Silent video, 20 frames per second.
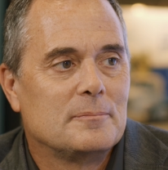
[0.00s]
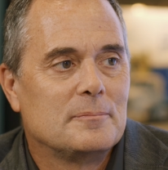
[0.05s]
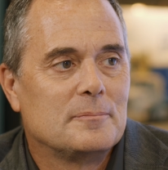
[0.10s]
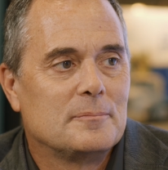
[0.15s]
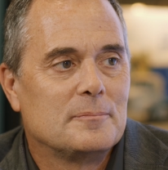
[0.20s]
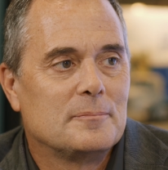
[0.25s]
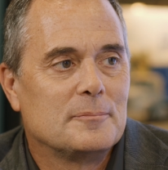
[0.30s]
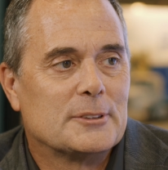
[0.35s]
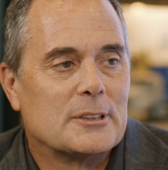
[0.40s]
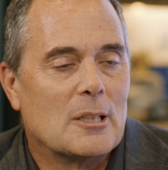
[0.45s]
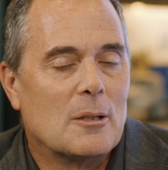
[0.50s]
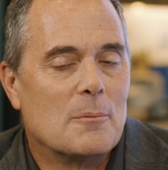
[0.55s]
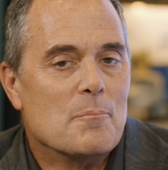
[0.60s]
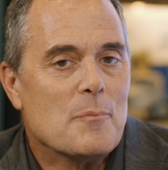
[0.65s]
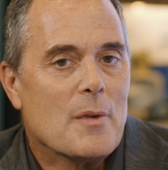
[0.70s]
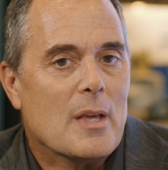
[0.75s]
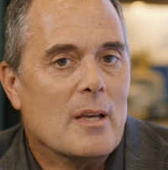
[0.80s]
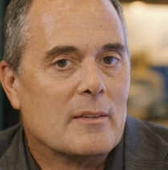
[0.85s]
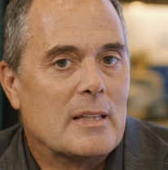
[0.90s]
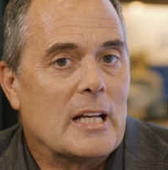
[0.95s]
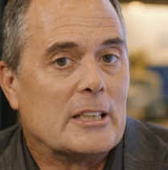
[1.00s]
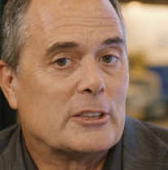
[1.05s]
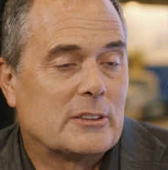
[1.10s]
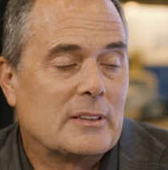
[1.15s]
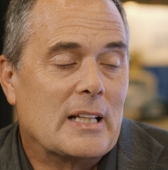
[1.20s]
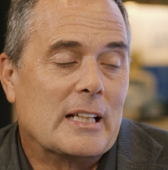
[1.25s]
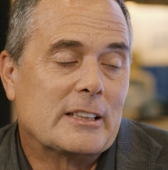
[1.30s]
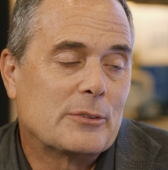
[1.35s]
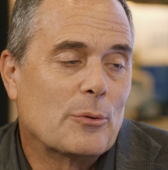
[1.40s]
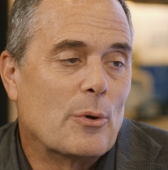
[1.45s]
Yeah. So
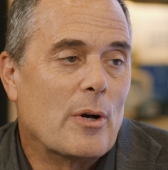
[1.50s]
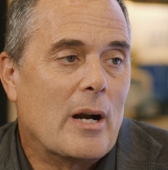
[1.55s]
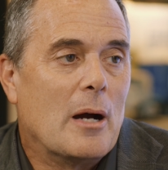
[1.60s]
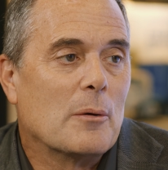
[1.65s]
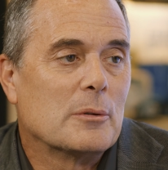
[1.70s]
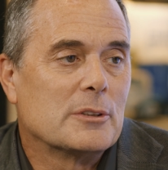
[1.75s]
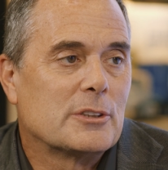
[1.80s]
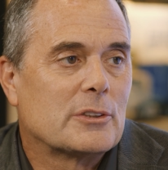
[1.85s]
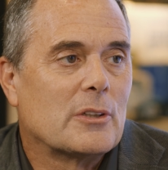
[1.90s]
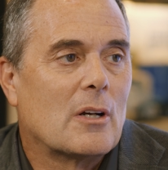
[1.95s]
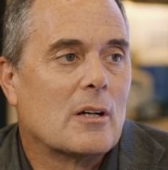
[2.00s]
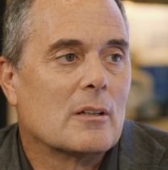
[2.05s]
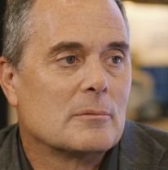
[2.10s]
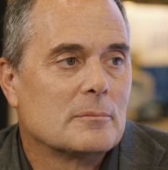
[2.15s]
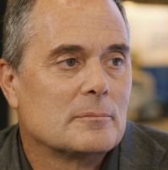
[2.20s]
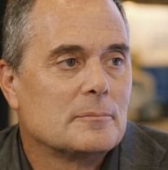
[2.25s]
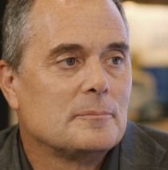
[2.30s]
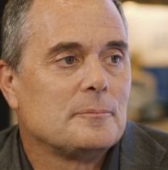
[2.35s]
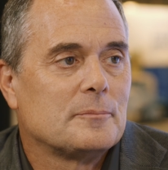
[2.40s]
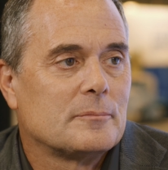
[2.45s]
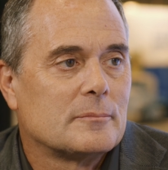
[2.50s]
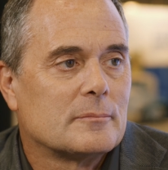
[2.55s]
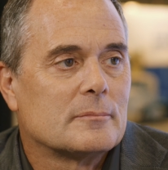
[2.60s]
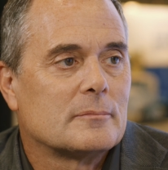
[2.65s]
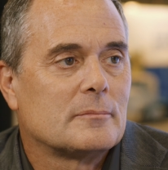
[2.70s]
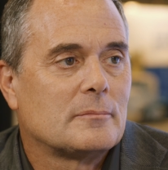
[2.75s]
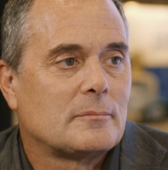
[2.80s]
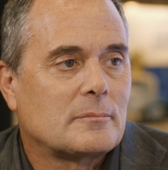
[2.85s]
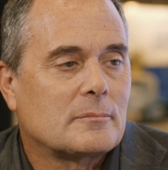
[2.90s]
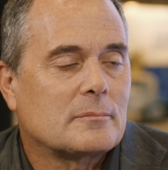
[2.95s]
that's, that's where I would start. All
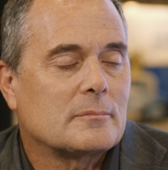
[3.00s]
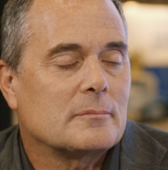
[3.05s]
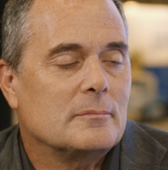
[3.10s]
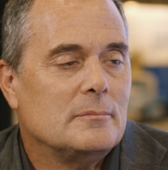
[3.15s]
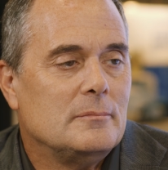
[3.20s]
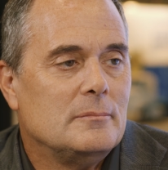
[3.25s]
right, cool.